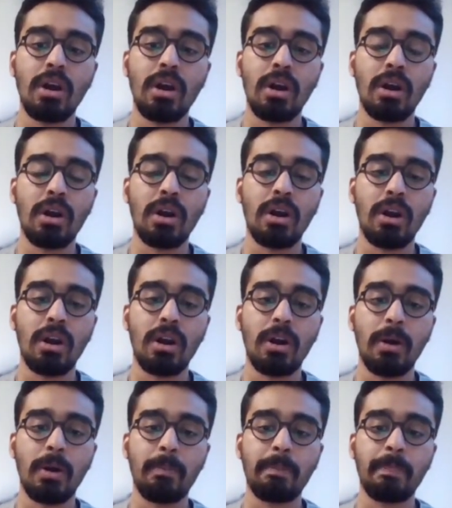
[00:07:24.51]

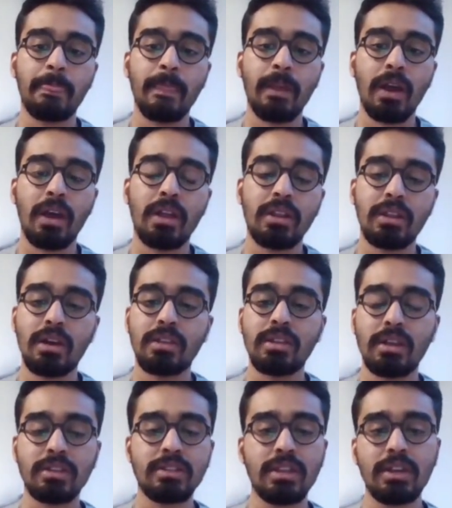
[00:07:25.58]
Uh, and the
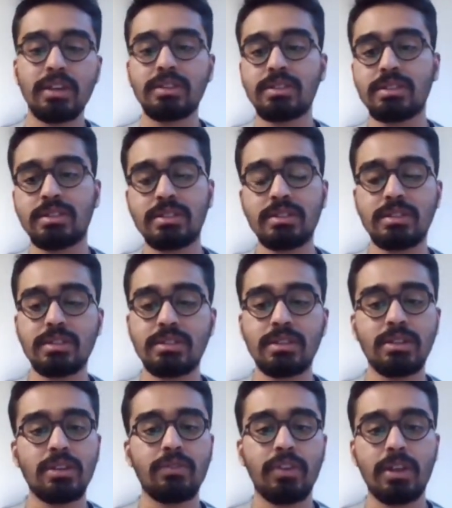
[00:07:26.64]
other thing is it's in the
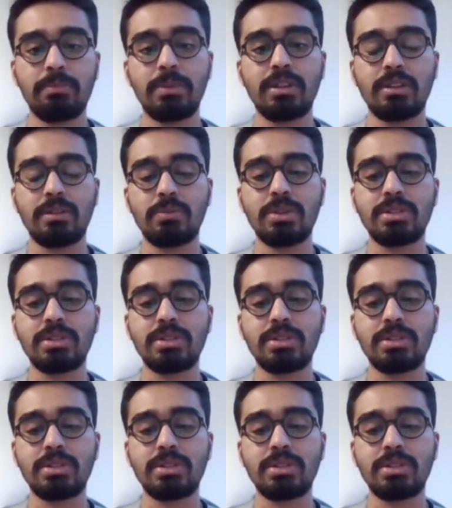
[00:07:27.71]
city of Edmonton,